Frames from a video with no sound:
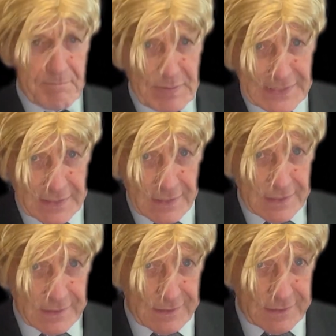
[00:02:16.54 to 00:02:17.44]
But
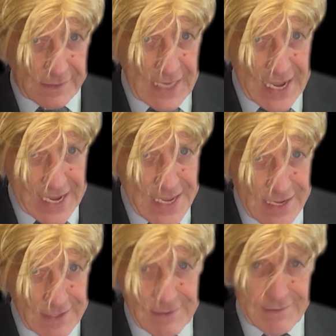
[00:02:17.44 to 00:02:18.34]

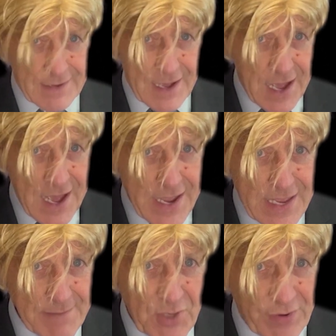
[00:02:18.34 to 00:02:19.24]
today, I
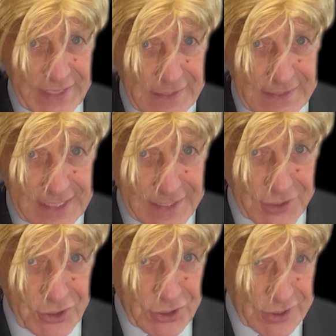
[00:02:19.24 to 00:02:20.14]
am going to
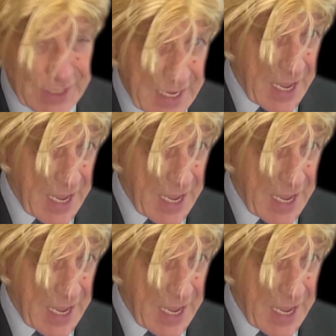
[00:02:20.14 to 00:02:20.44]
teach.